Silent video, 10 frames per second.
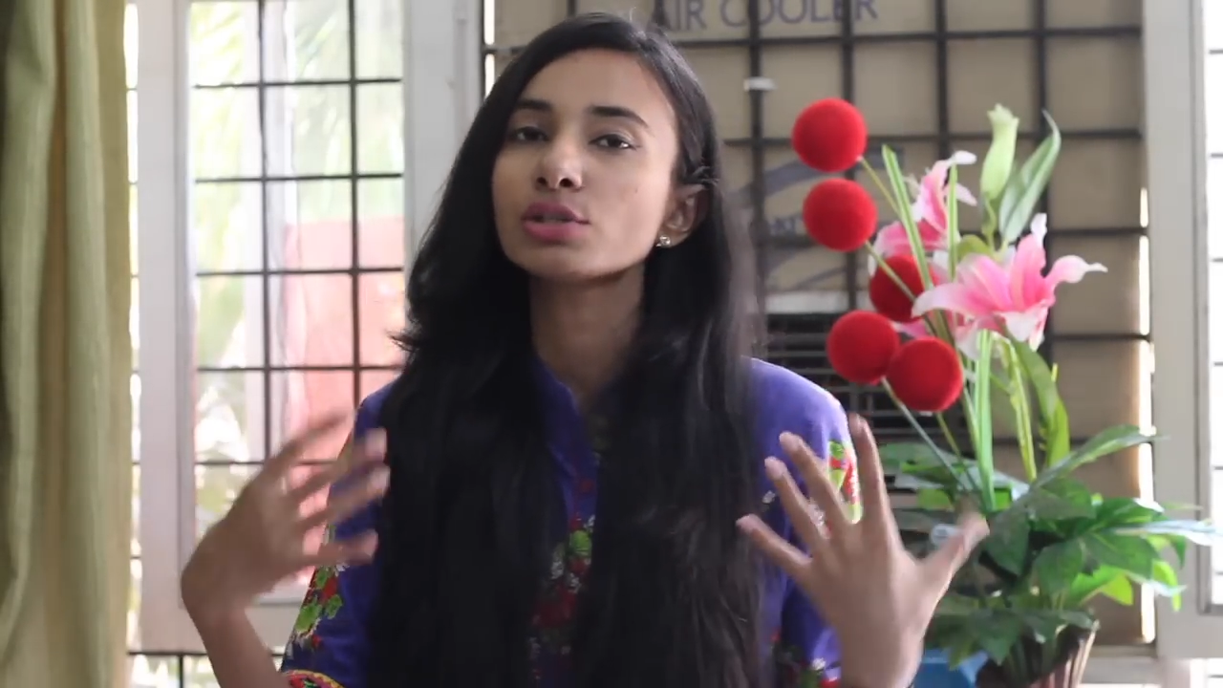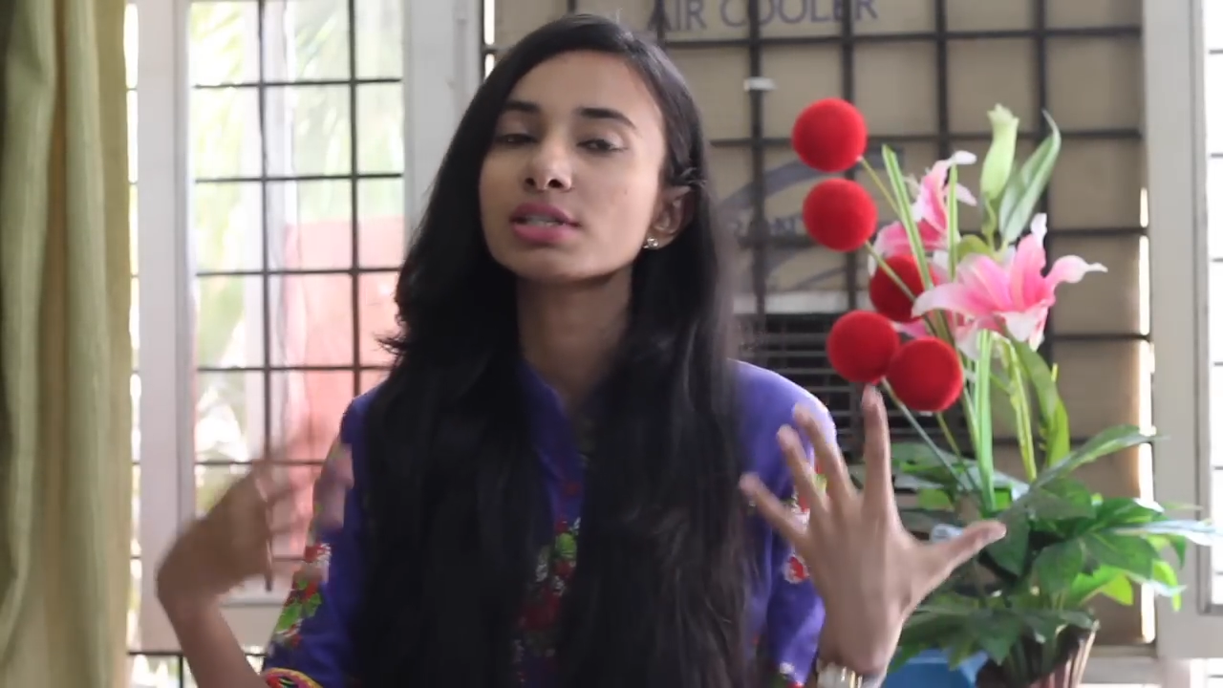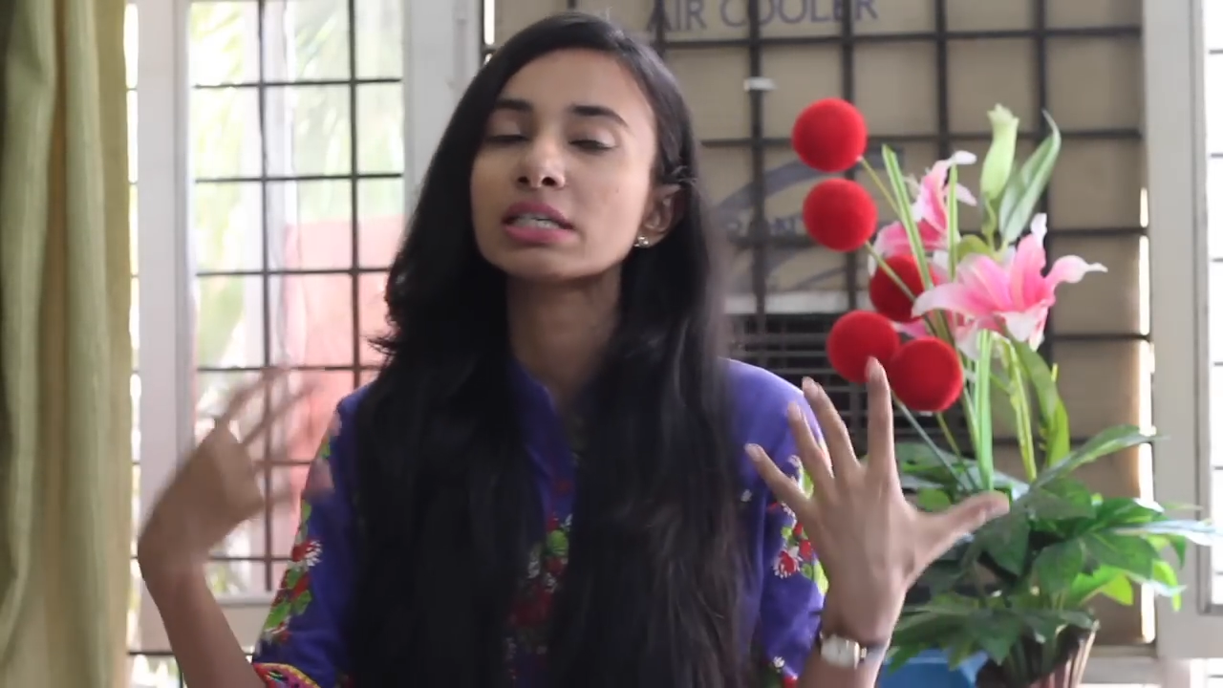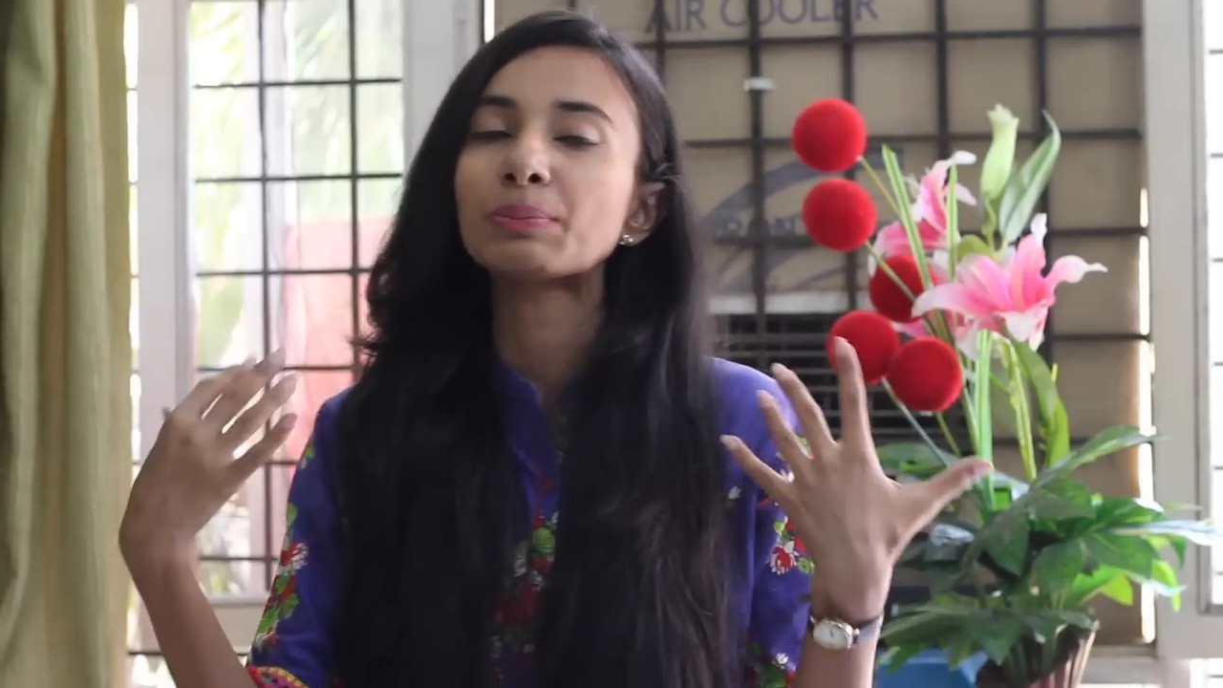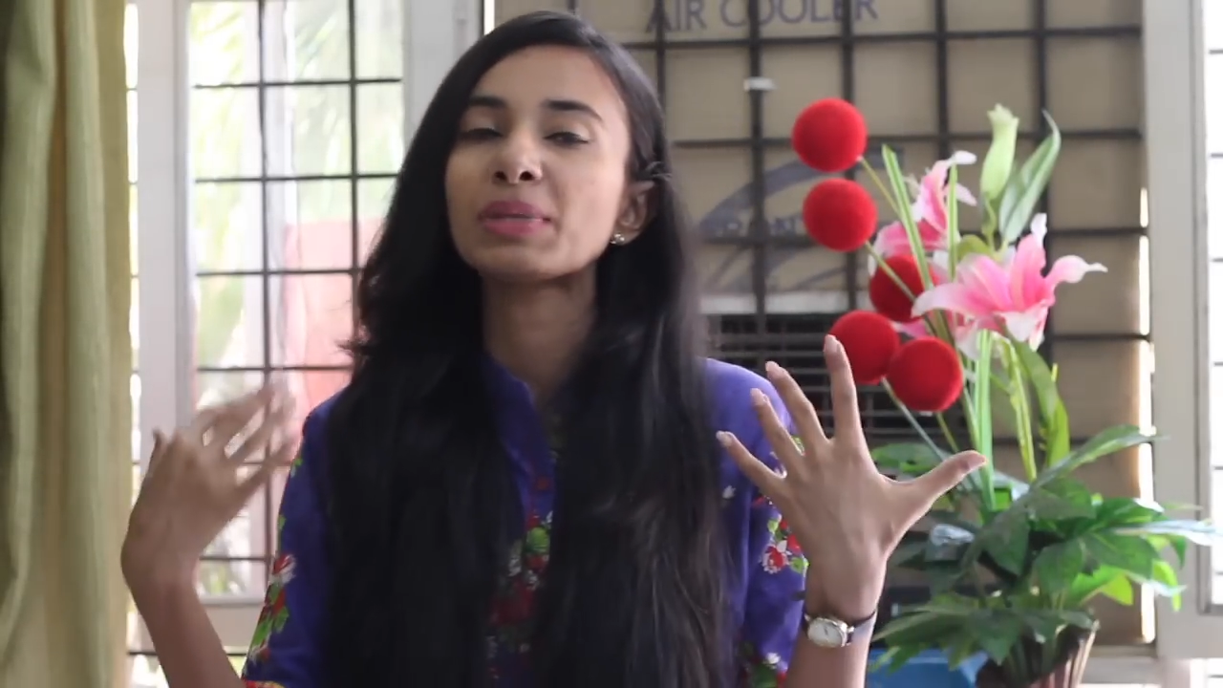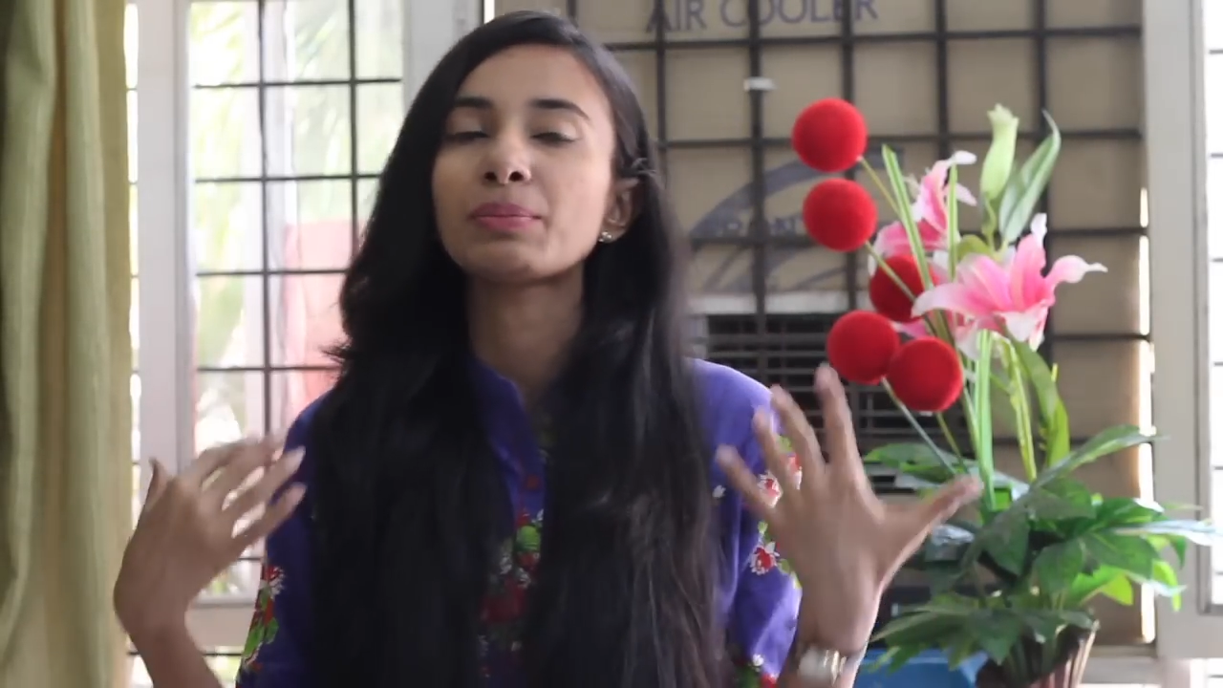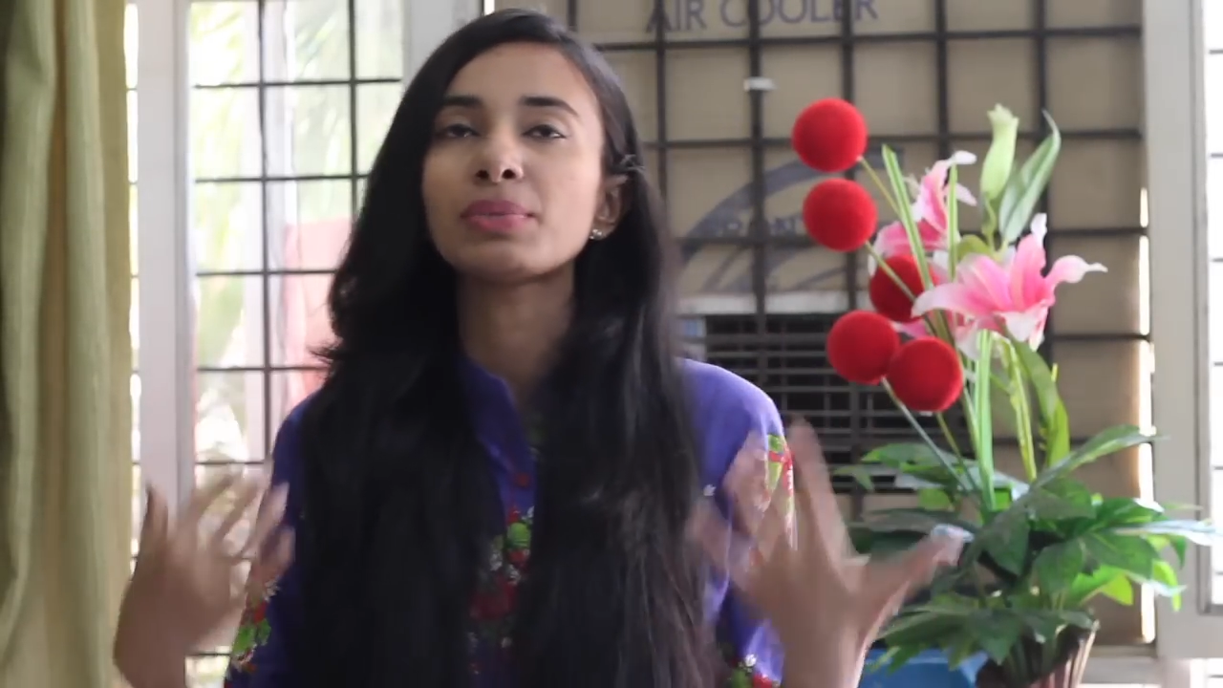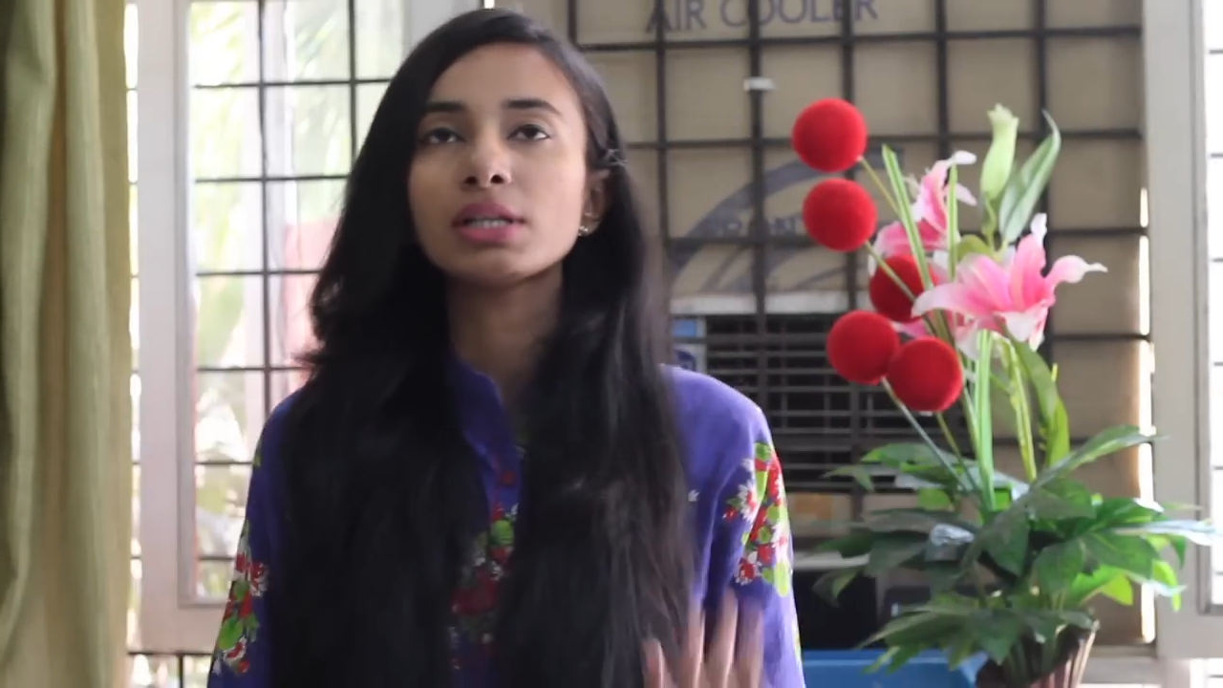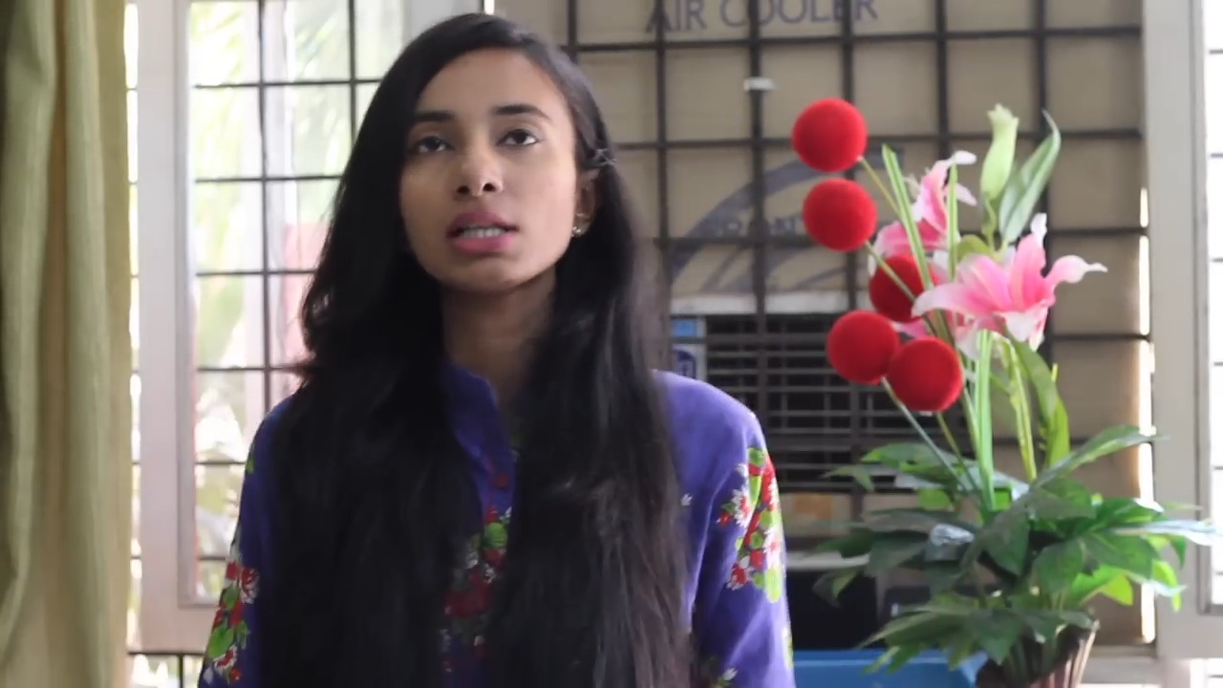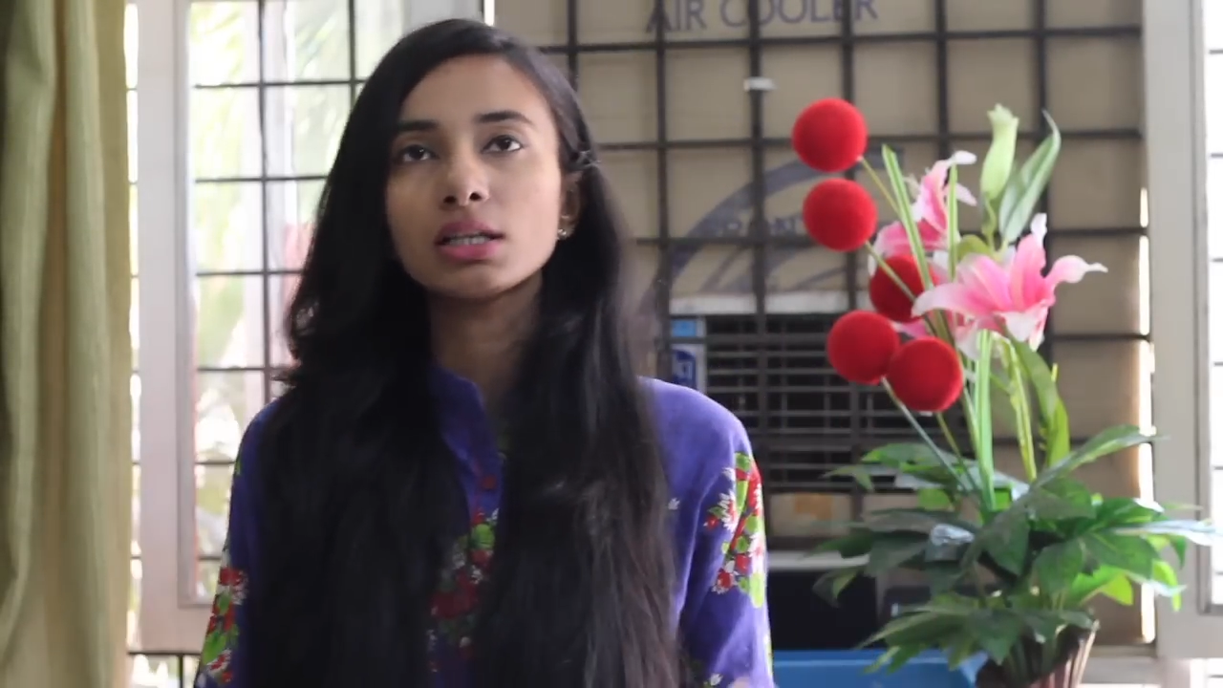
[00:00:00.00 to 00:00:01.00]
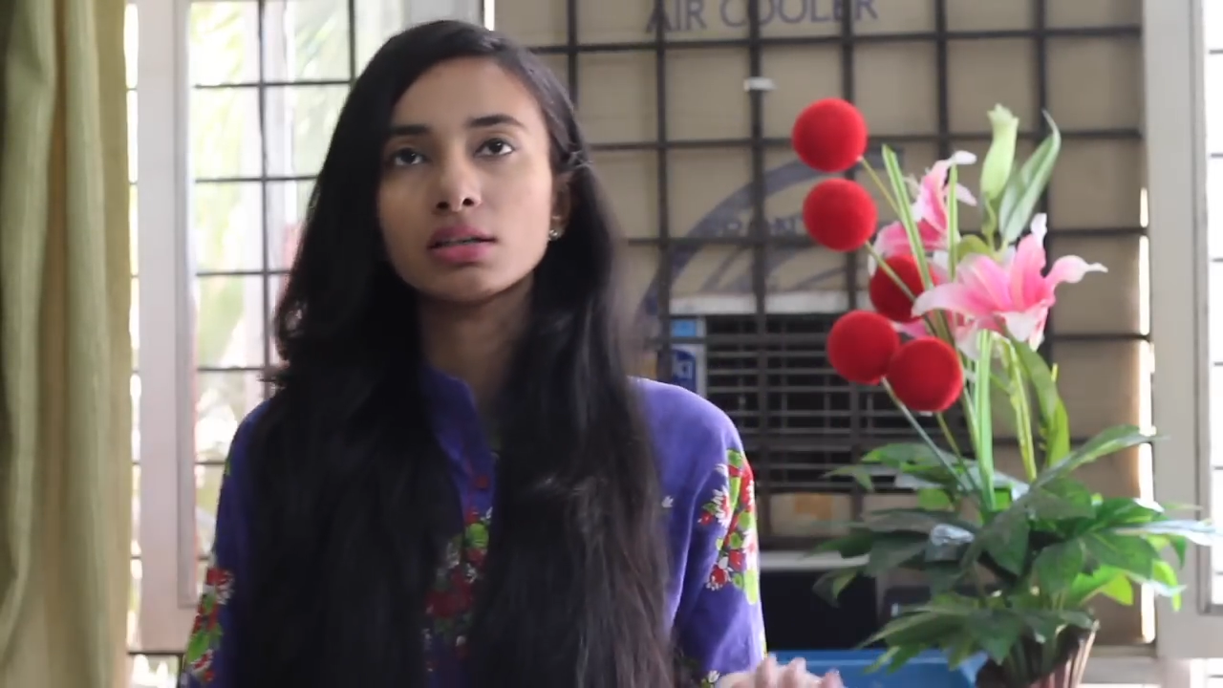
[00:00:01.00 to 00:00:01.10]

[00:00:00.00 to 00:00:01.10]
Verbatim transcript: will see people